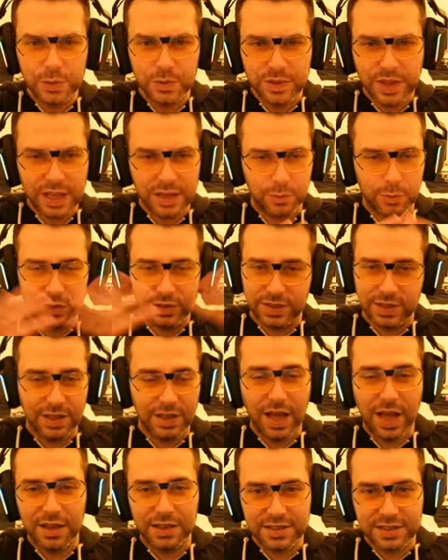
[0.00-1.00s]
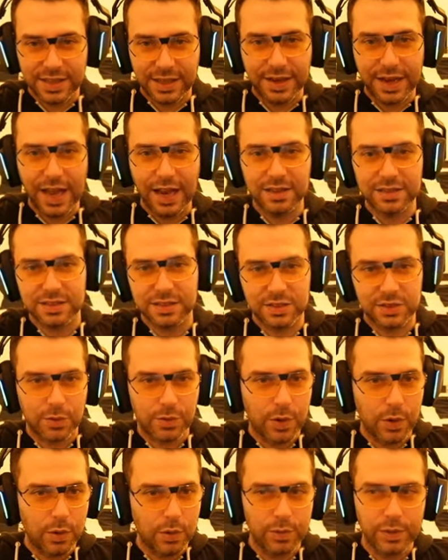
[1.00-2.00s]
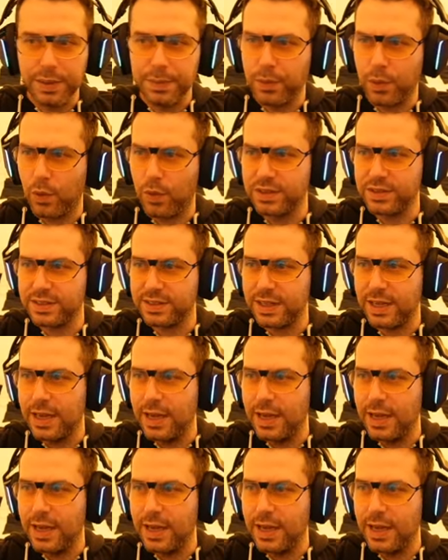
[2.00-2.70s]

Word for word: That was the last analysis of our reports.